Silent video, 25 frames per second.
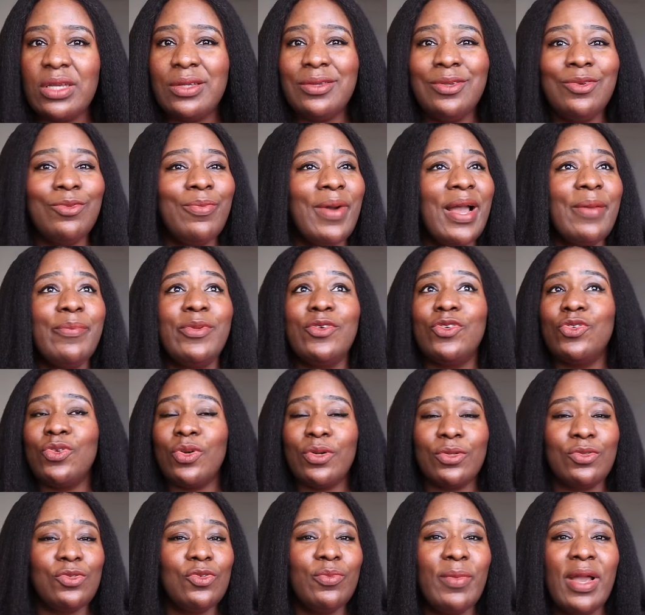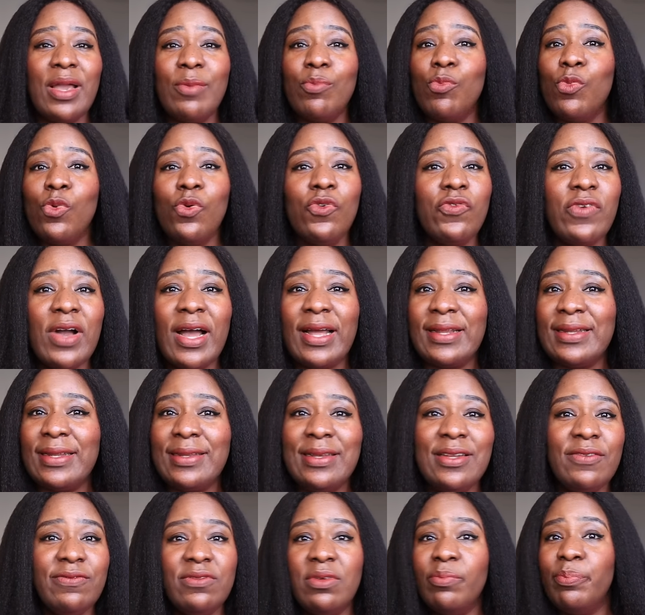You might be shocked. You might move and
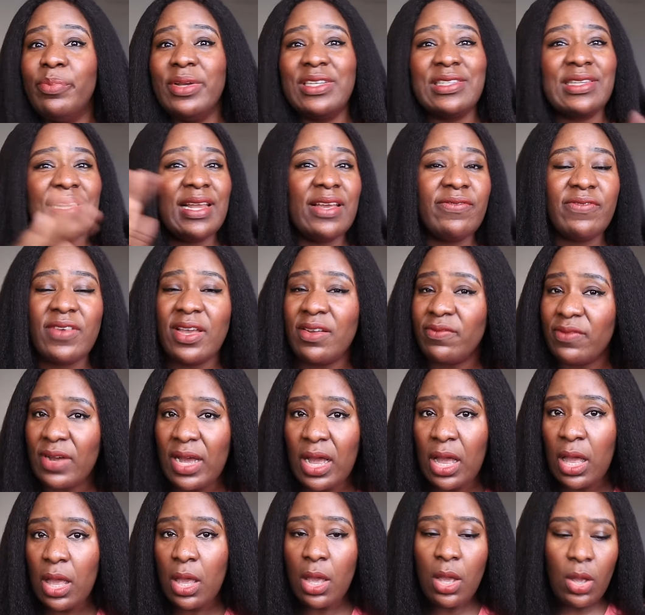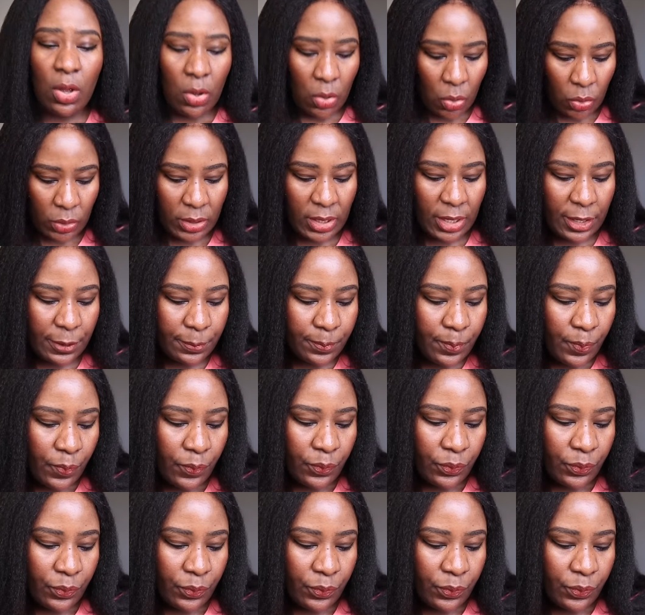live the best life ever, okay?